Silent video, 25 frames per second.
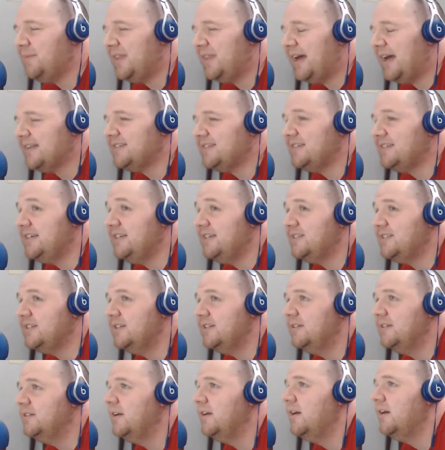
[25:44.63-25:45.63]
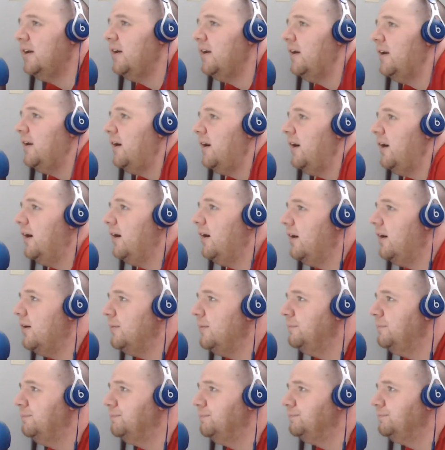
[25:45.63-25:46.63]
of that season,
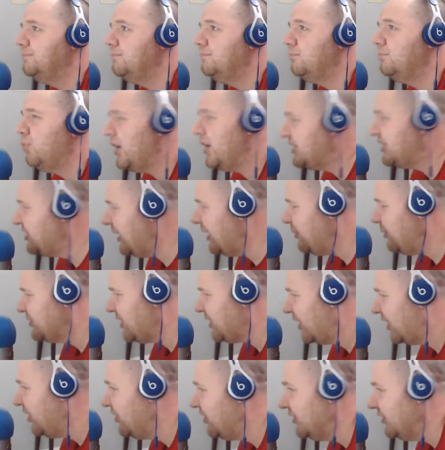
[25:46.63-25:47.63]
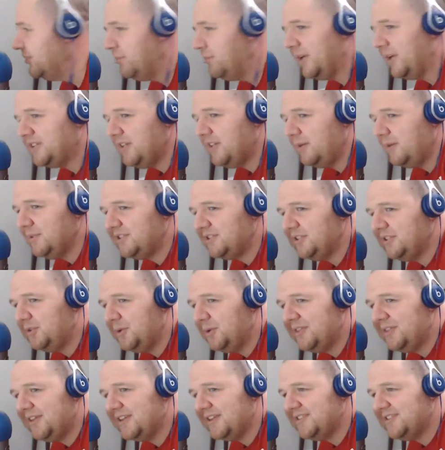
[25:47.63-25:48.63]
Breck Shea was hurt. Breck Shea was still
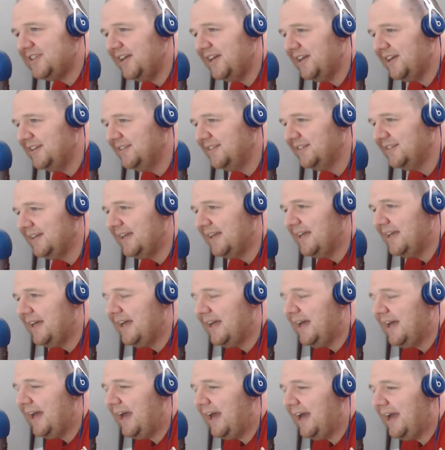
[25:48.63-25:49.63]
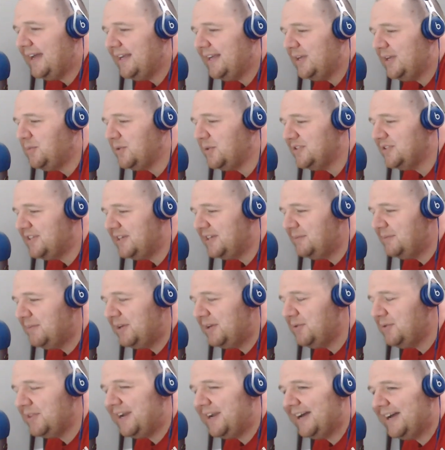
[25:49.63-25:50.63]
with us then. And he presented
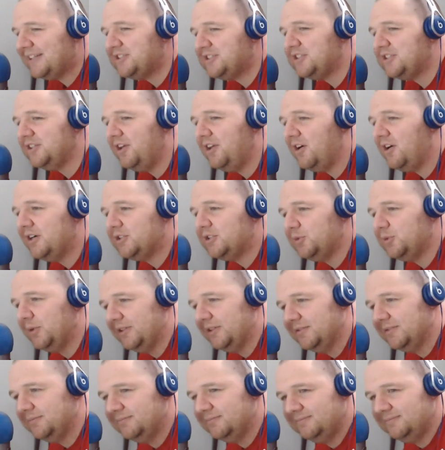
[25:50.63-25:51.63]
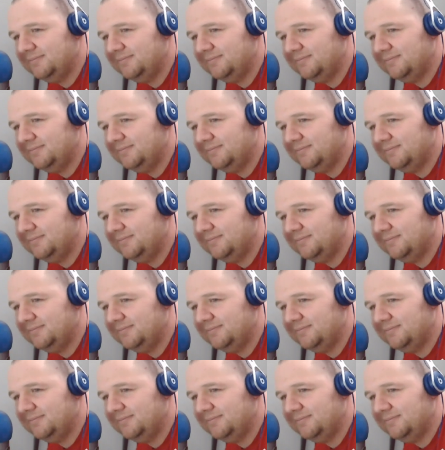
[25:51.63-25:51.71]
me with an extra large one.